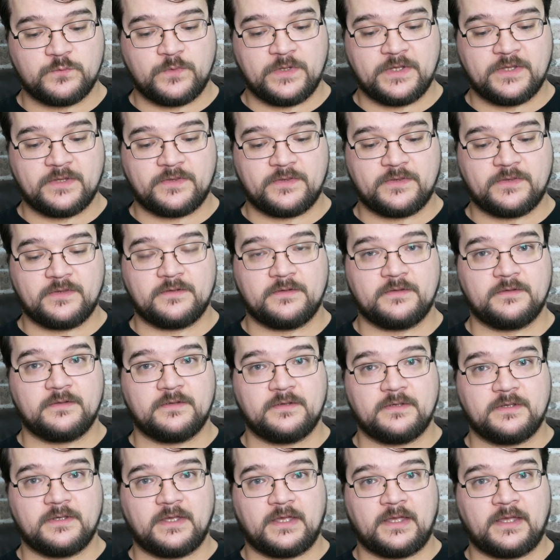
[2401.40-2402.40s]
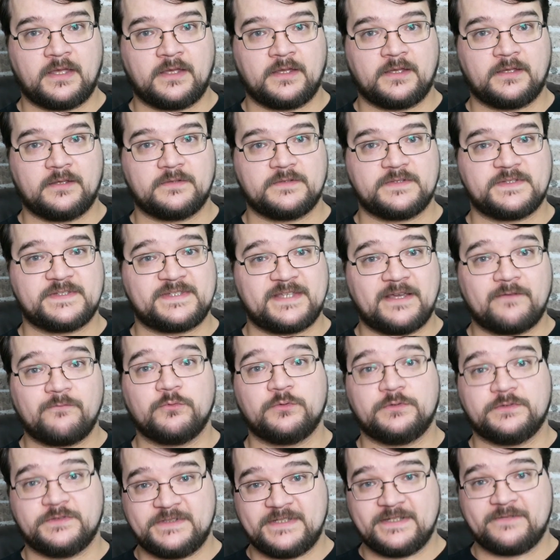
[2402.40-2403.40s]
with
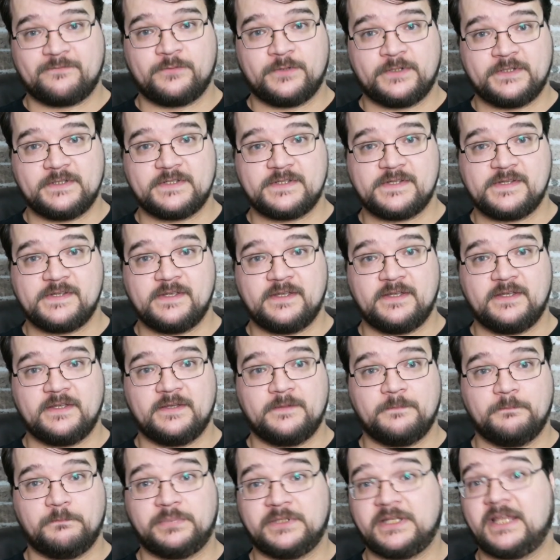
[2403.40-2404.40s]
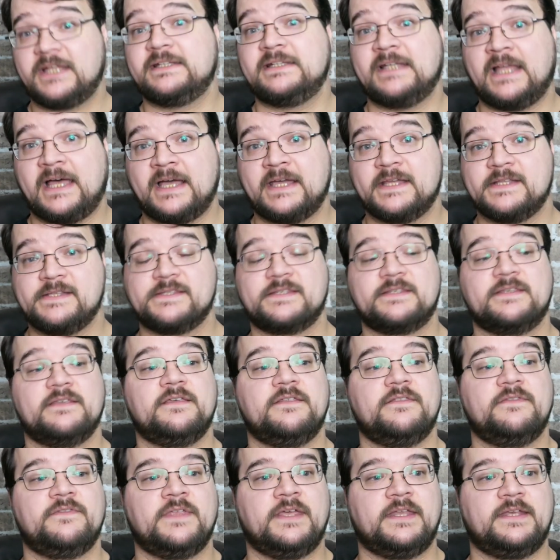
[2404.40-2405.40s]
several different bloodlines
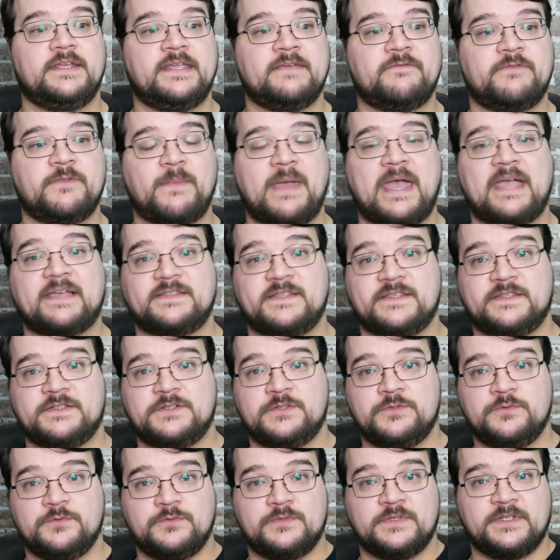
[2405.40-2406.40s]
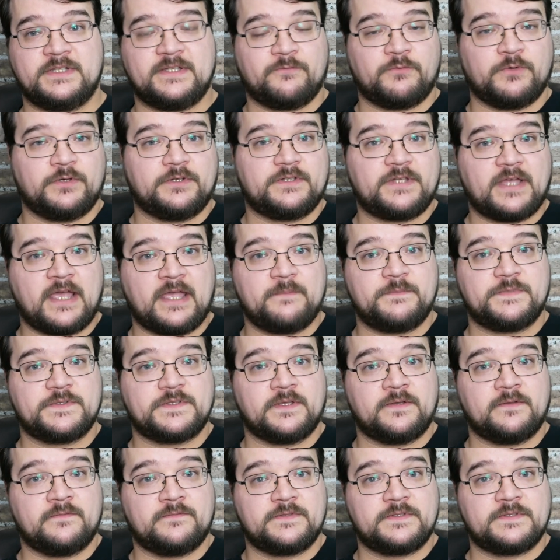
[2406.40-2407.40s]
that give them access to the different types
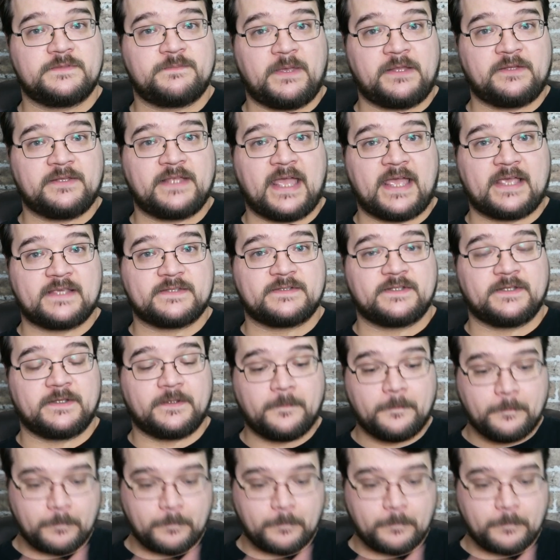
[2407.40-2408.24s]
of spellcasting.